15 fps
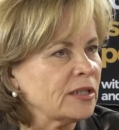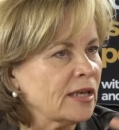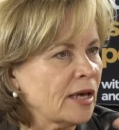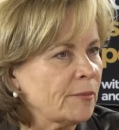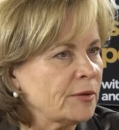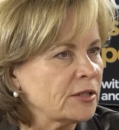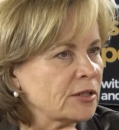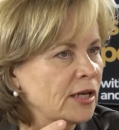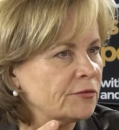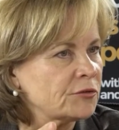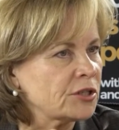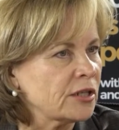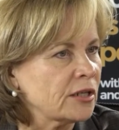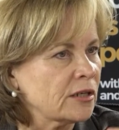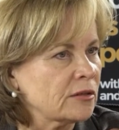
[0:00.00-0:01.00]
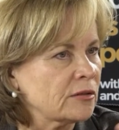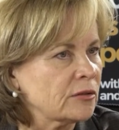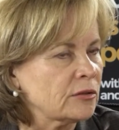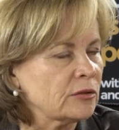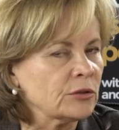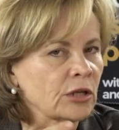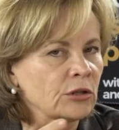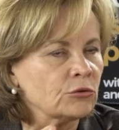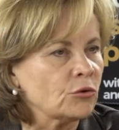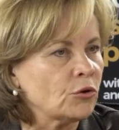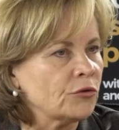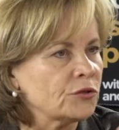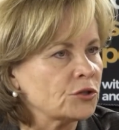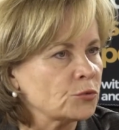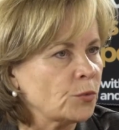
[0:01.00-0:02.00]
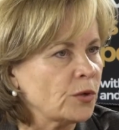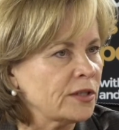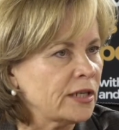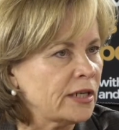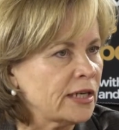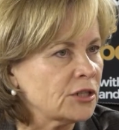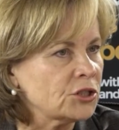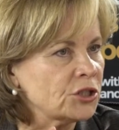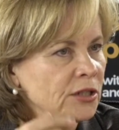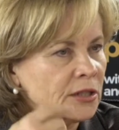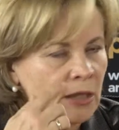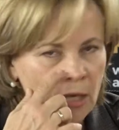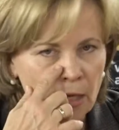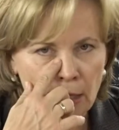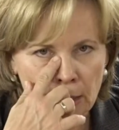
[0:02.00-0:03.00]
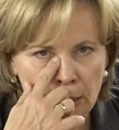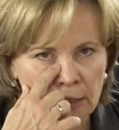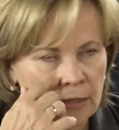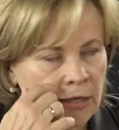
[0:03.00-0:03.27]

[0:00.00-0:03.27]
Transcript: happened after Yanukovych won election, he